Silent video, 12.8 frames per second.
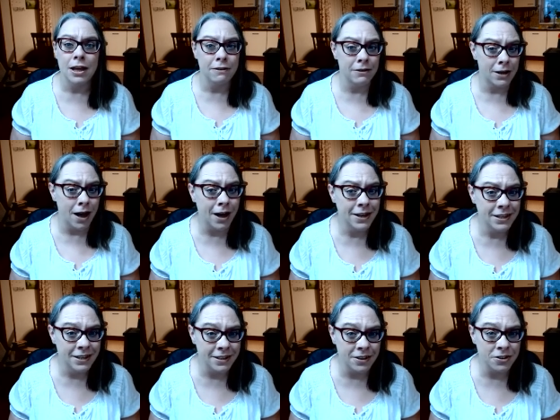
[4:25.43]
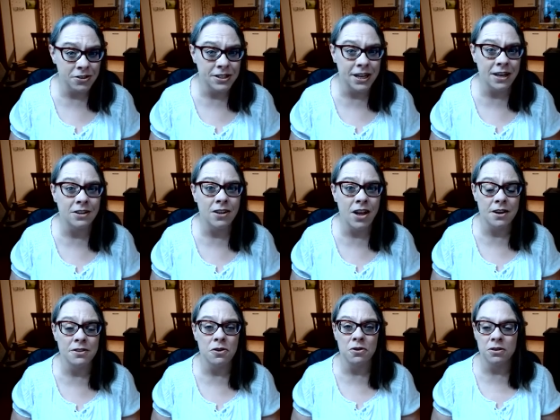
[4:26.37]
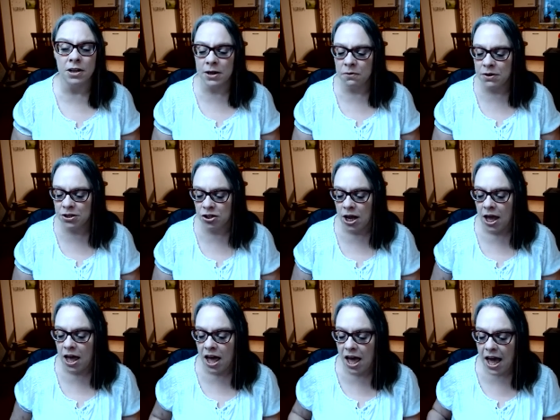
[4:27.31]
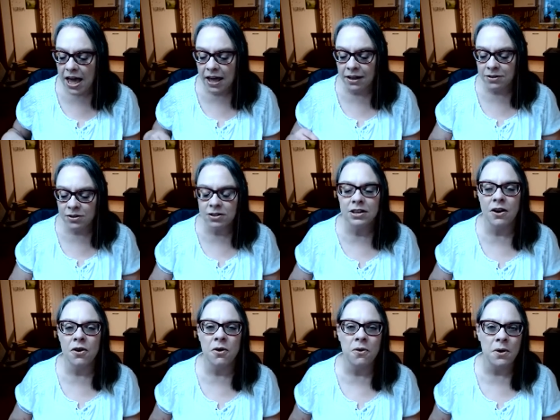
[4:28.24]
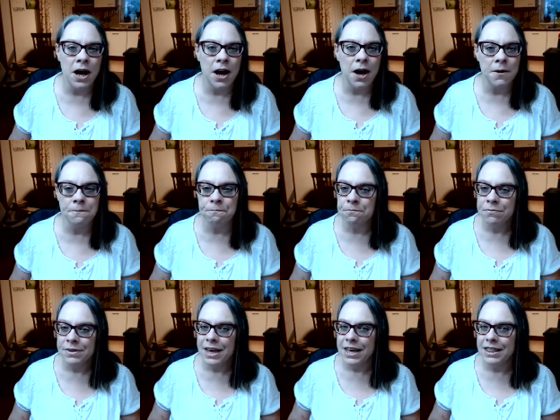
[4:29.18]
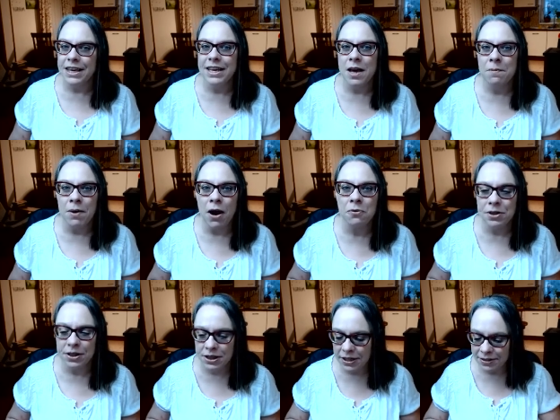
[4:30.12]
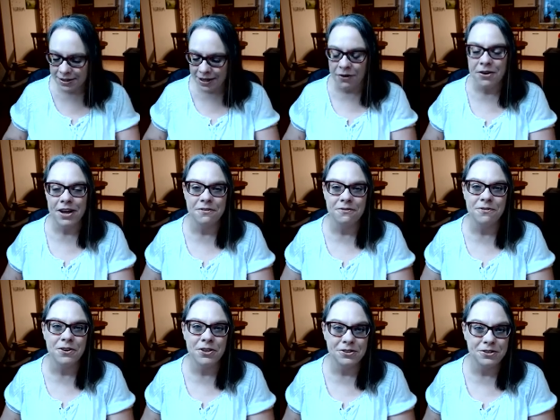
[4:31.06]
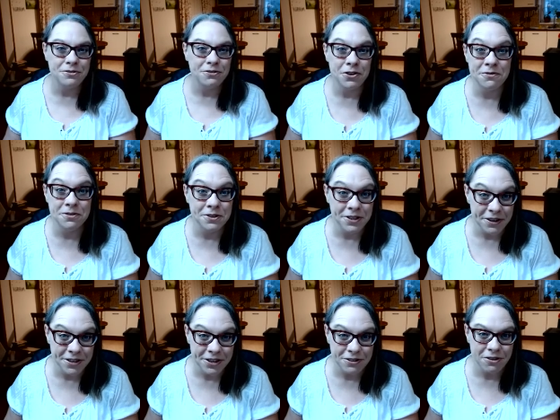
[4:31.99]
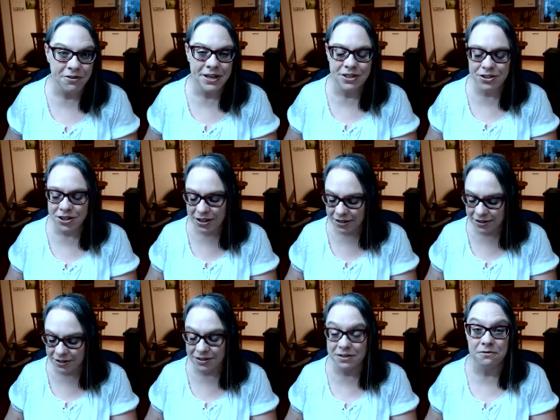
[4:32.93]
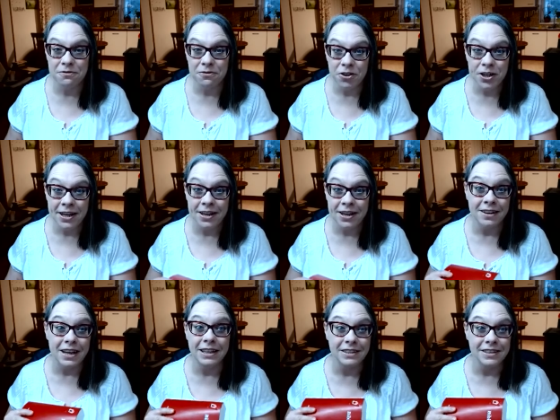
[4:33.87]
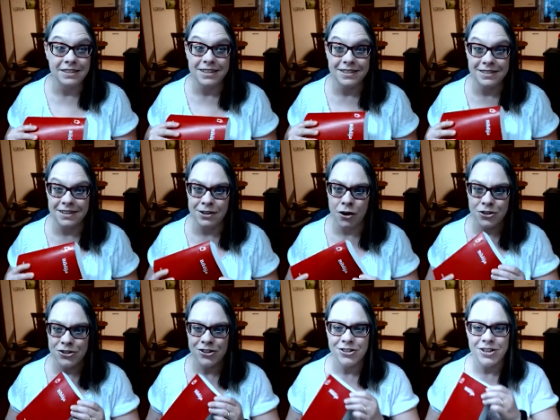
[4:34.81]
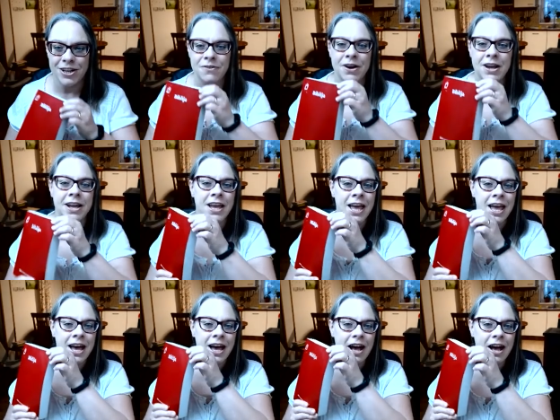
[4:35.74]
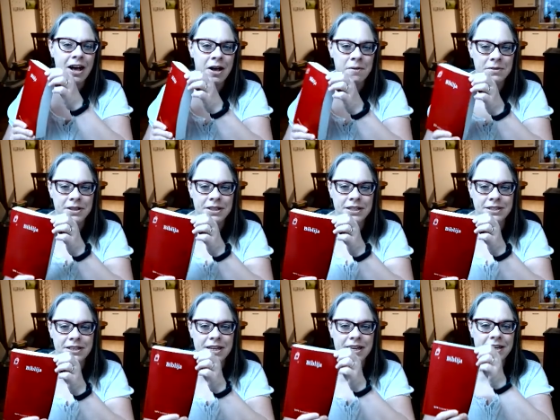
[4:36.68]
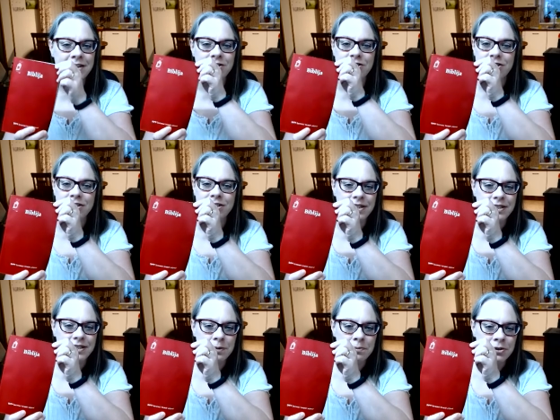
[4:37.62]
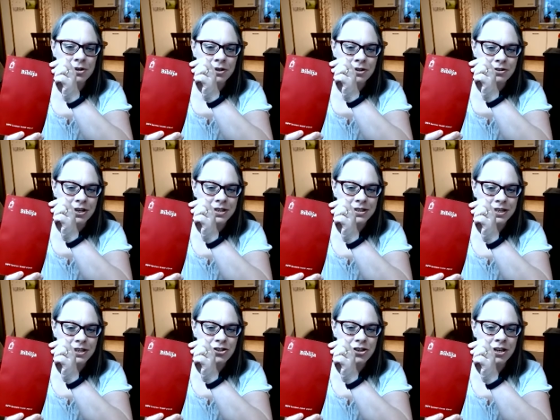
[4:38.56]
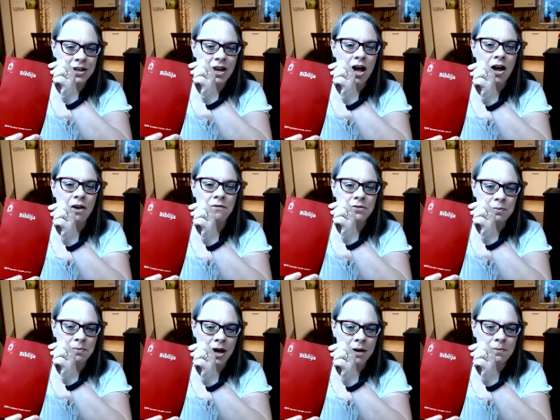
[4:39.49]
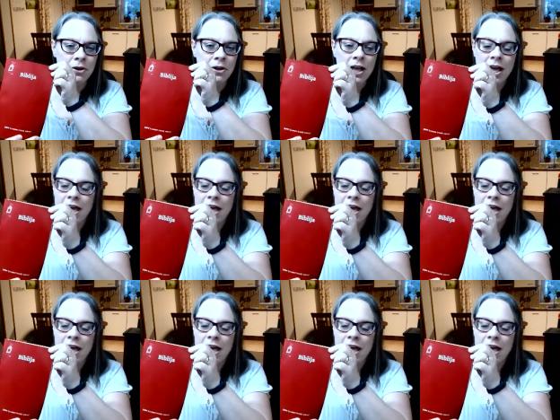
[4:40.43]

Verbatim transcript: Even I didn't understand a lot of the old language. And so, um, they came out with this. Now, if, for those of you, if you live in Croatia, this is free, at least it is in our church anyway. Um, this is just a simple translation of the Bible.